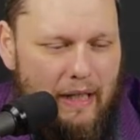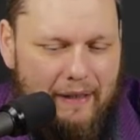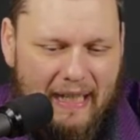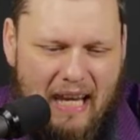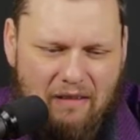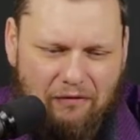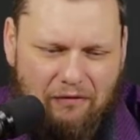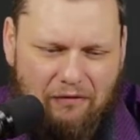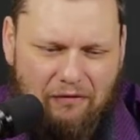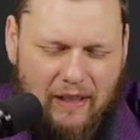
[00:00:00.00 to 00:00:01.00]
I think
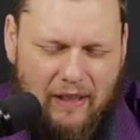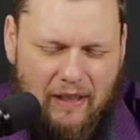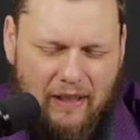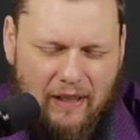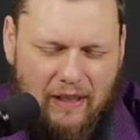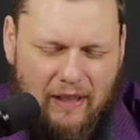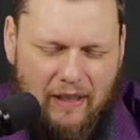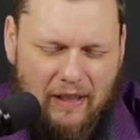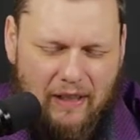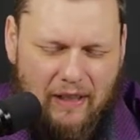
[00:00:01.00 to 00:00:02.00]
850. I didn't include it in
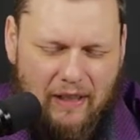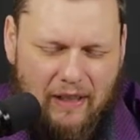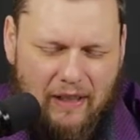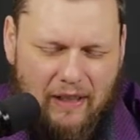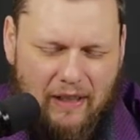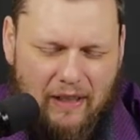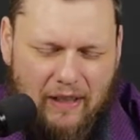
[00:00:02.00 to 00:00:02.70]
here. There's 8